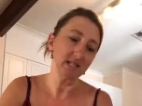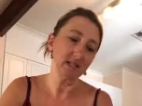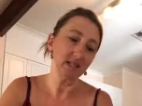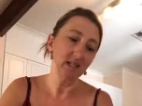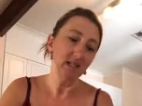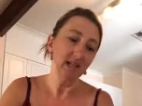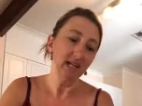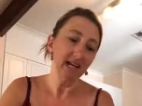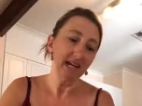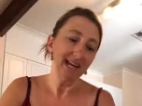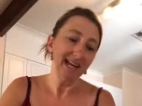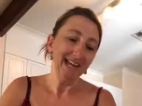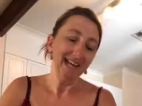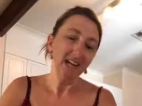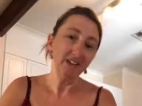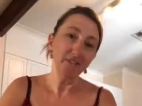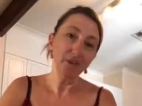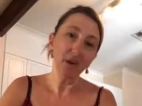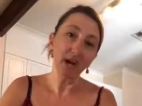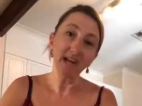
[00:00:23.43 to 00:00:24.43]
And
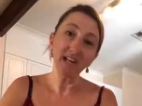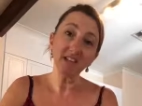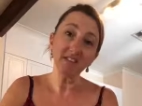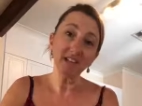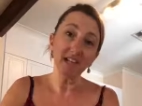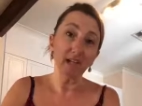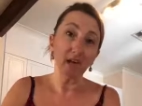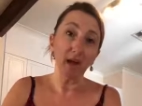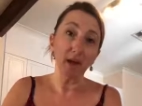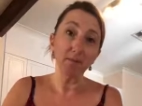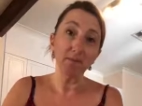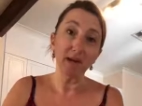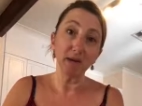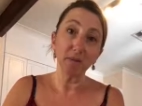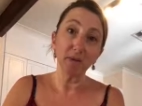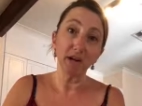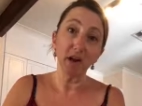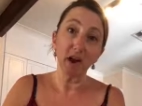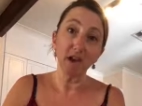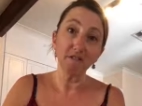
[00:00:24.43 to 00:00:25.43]
if you're anything like me,
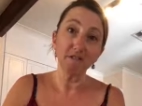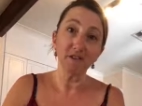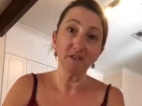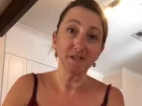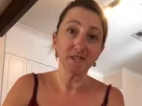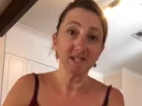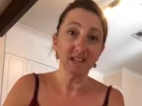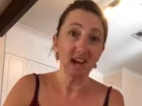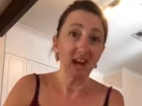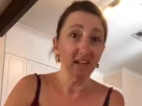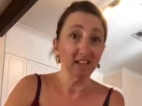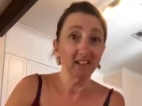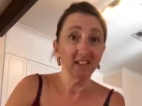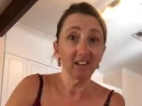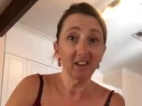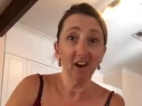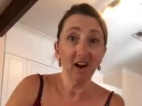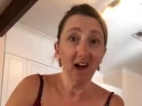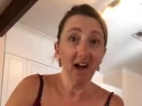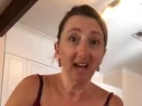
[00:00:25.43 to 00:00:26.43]
when I first
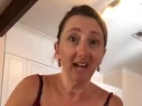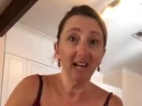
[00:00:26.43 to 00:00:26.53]
started,